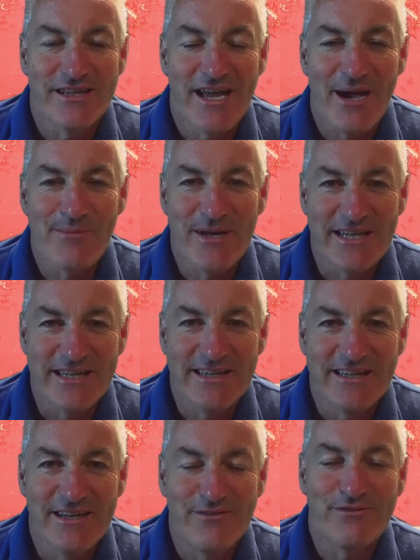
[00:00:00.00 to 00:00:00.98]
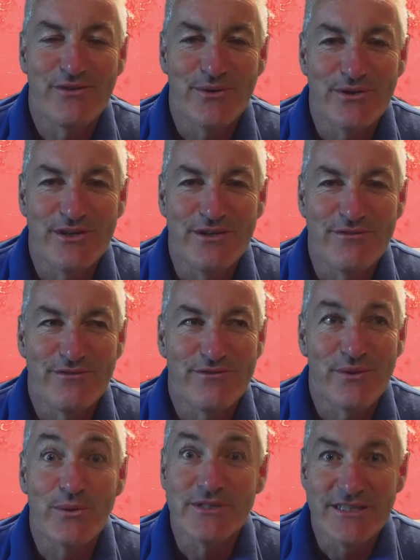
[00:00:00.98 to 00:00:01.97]
How many in
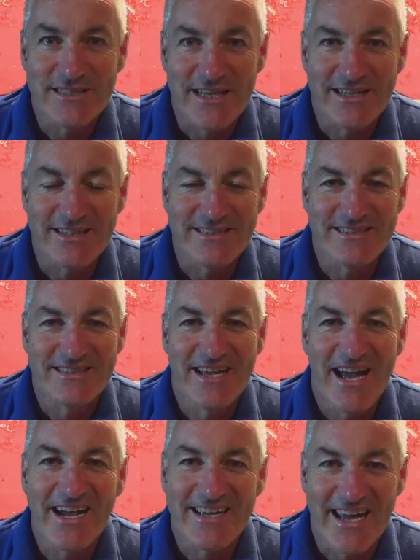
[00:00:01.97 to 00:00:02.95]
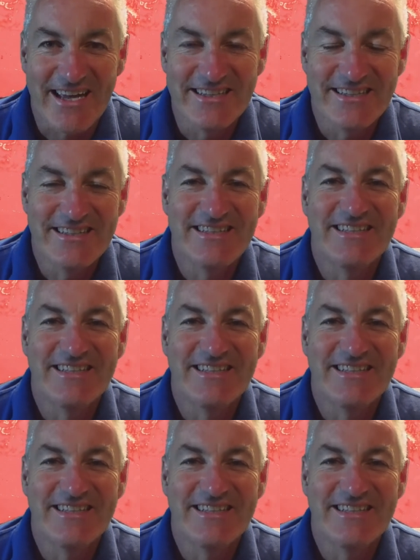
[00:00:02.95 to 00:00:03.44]
40 seconds? Okay,